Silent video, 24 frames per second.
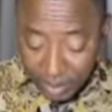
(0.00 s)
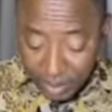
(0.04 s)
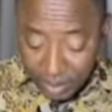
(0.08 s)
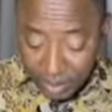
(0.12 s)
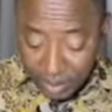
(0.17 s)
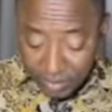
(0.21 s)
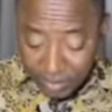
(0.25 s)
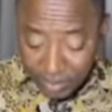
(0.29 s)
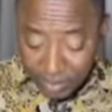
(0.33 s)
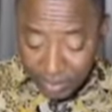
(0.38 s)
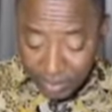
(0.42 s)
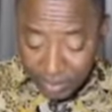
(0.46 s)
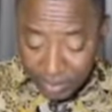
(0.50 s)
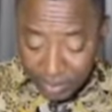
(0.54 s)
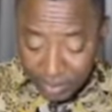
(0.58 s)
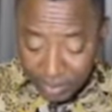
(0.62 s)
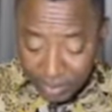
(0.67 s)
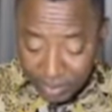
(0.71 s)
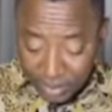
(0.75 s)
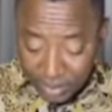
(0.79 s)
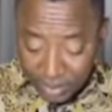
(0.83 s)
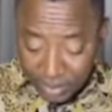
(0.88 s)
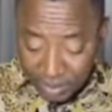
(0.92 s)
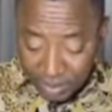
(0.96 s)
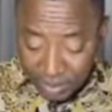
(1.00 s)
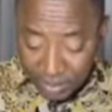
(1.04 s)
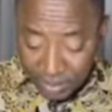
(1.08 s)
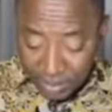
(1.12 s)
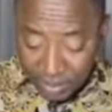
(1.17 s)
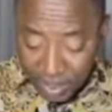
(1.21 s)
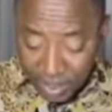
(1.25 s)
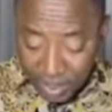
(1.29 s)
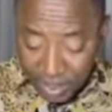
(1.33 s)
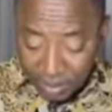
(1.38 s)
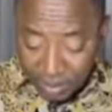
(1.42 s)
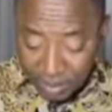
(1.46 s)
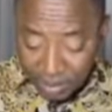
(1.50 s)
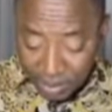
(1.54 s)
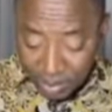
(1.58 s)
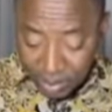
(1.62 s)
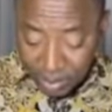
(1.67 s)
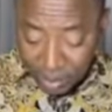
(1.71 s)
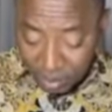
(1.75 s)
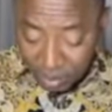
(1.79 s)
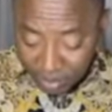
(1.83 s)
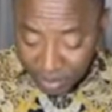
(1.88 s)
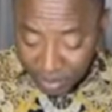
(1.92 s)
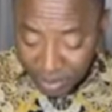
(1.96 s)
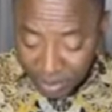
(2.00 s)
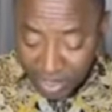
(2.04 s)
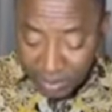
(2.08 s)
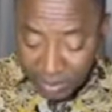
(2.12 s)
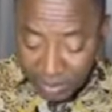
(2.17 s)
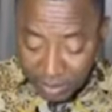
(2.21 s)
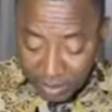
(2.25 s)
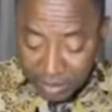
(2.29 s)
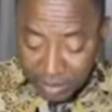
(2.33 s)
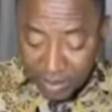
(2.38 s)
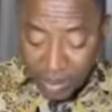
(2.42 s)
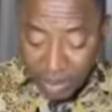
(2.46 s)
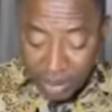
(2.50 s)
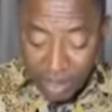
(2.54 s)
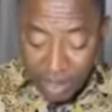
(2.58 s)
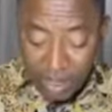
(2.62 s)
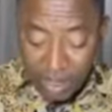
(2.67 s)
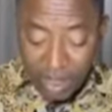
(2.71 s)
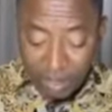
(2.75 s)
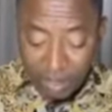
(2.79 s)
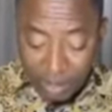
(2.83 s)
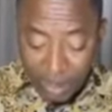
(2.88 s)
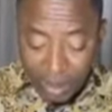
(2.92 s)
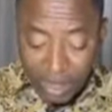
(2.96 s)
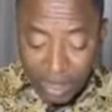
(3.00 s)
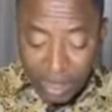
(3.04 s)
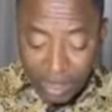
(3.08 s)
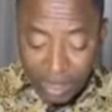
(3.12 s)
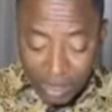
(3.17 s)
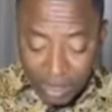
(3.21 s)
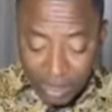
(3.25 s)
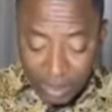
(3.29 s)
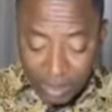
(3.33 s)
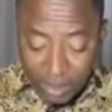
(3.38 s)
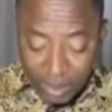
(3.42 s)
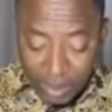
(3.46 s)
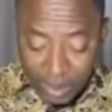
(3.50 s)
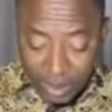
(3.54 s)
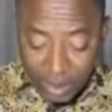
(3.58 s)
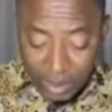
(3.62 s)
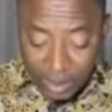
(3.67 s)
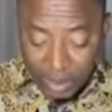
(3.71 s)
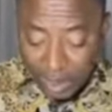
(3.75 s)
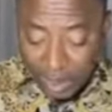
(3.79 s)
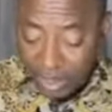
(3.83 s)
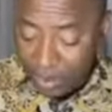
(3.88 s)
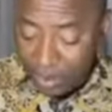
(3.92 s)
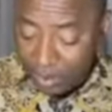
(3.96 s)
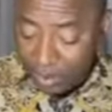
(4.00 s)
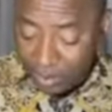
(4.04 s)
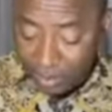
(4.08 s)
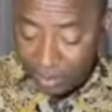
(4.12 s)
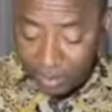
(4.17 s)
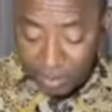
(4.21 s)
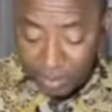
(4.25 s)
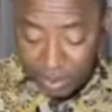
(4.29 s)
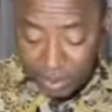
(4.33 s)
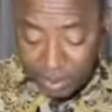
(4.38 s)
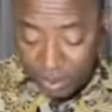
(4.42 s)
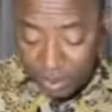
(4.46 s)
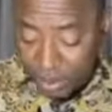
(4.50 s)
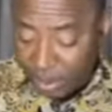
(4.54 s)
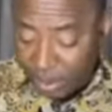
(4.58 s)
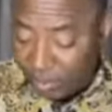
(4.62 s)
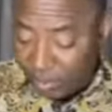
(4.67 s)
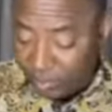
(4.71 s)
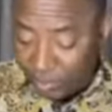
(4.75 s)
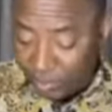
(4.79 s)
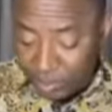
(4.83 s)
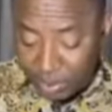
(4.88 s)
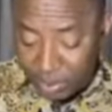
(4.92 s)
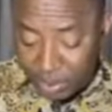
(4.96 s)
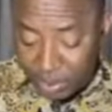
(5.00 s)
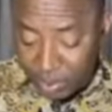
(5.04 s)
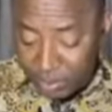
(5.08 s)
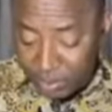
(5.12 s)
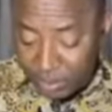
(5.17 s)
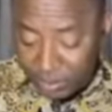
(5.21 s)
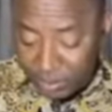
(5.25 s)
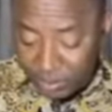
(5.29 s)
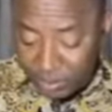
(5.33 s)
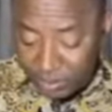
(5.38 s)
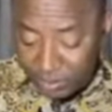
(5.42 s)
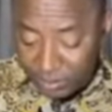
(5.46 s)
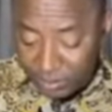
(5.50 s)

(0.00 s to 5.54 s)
Good evening, Mr. President. Please, to mobilize people around Agbara area. Thank you. Please keep doing it.